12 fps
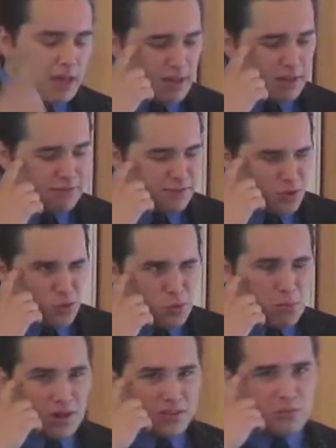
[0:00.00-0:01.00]
A few
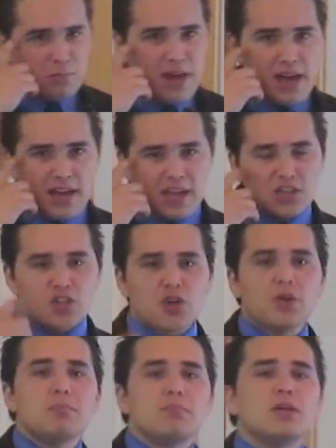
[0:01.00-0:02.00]
months back, I
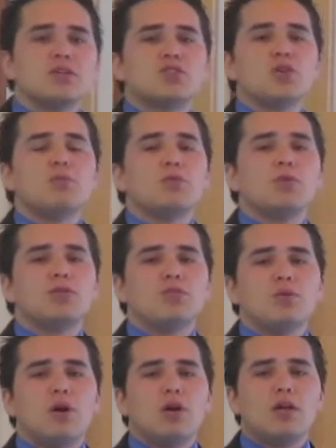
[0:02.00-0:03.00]
shared a sermon with
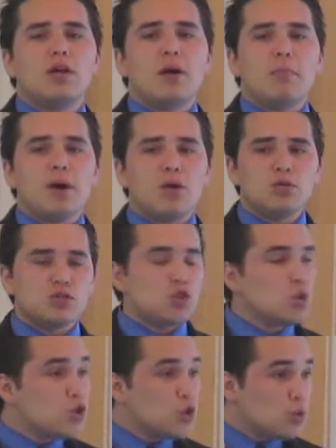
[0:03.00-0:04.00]
you all about
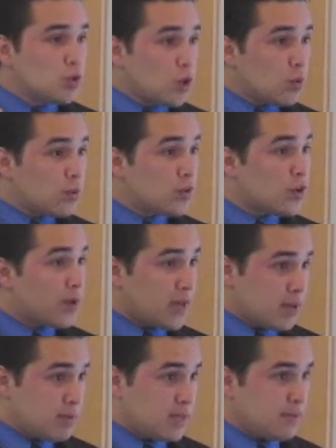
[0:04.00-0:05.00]
do you know your
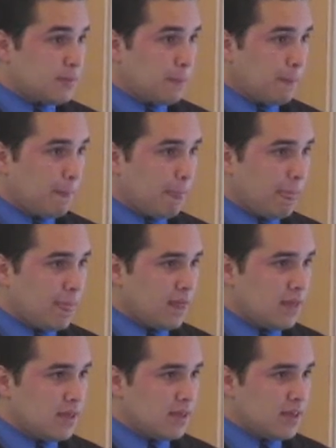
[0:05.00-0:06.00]
enemy?
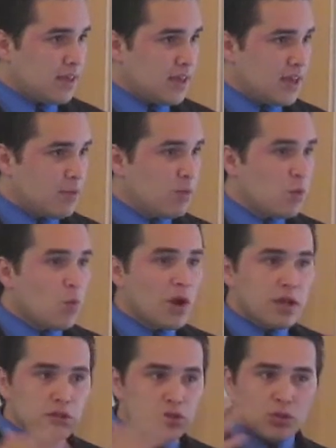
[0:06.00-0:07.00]
And we
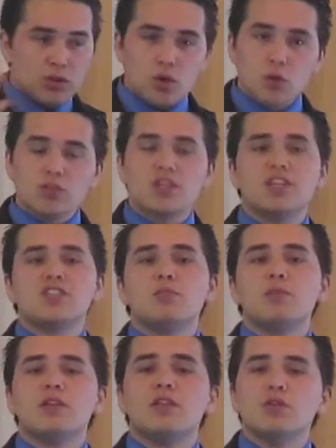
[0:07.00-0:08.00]
went through the Old
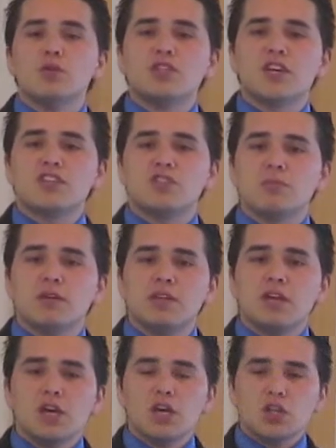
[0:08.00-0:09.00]
Testament and the New
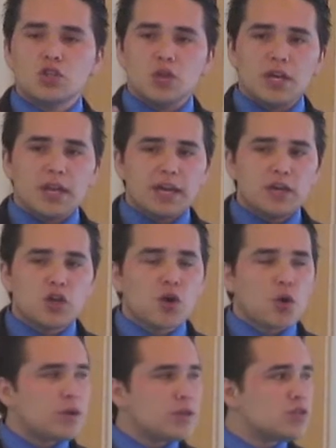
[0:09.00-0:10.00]
Testament and I
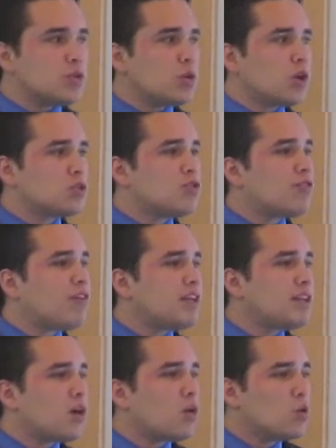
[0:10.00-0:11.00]
encourage you all to
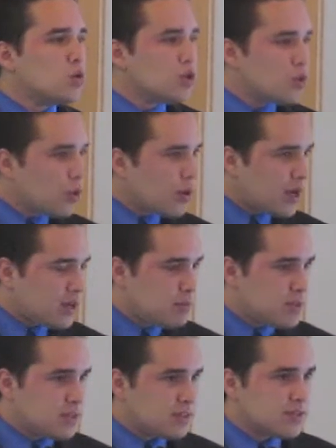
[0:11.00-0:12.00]
find out who your
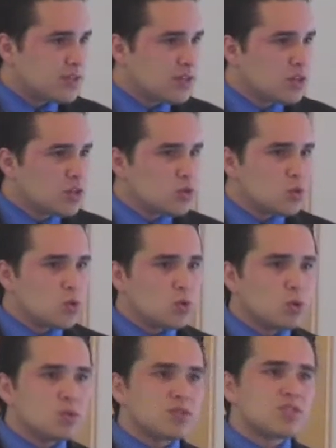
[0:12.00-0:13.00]
enemy is,
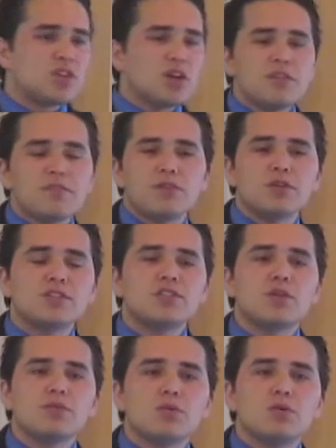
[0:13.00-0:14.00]
to study for
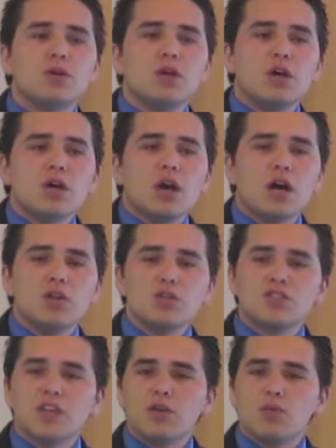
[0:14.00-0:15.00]
yourself to
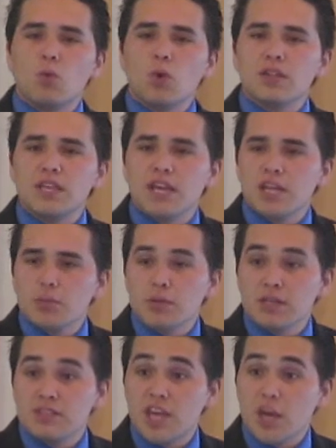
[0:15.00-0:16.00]
understand what the
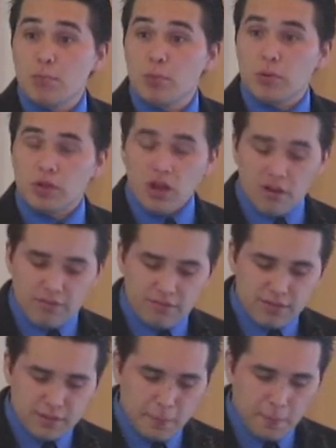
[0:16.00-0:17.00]
enemy is capable
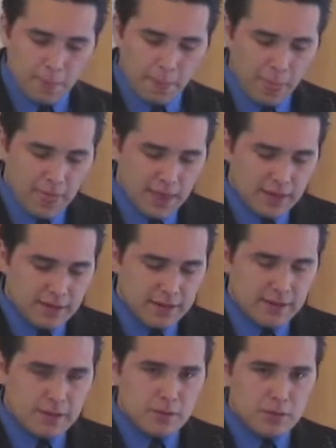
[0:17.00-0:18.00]
of.
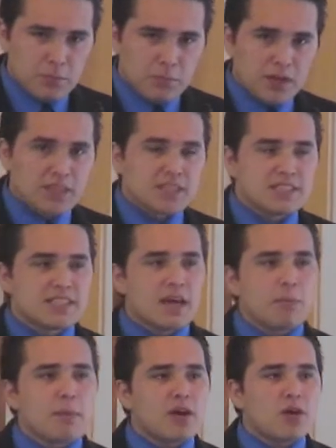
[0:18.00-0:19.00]
But it does
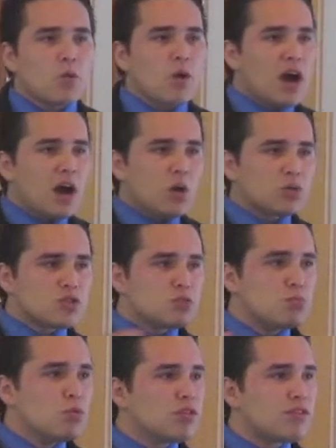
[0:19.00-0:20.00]
not matter how
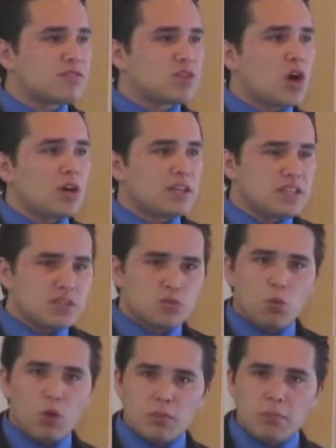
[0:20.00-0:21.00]
smooth of talking this
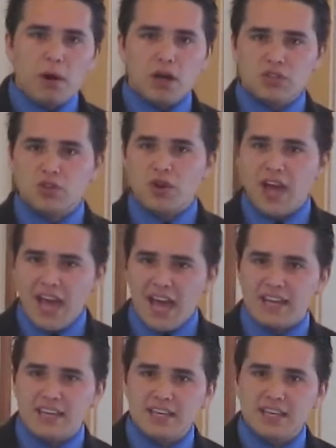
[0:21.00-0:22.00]
one boxer
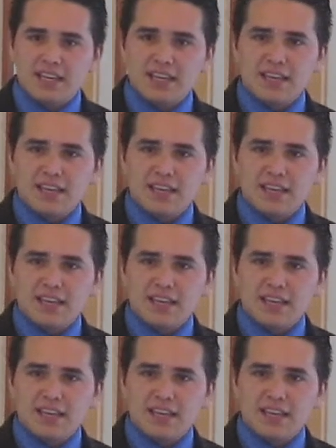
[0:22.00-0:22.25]
had,